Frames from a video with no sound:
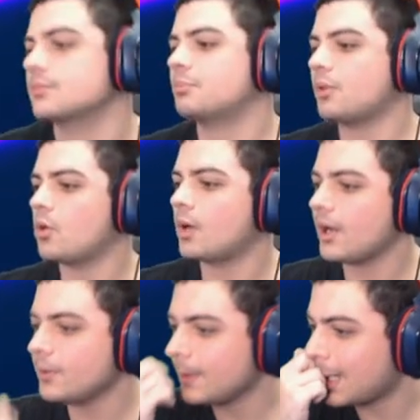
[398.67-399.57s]
Bro, how
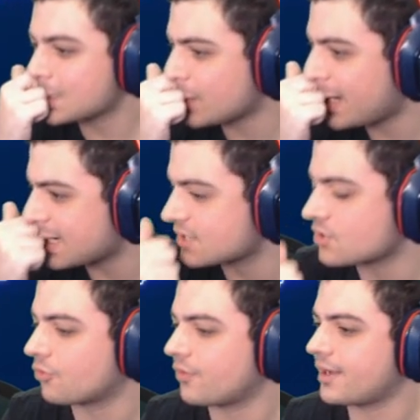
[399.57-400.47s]
are you guys reacting
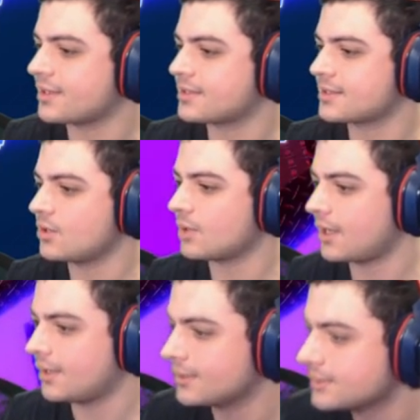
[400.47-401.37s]
so fast? This ain't okay.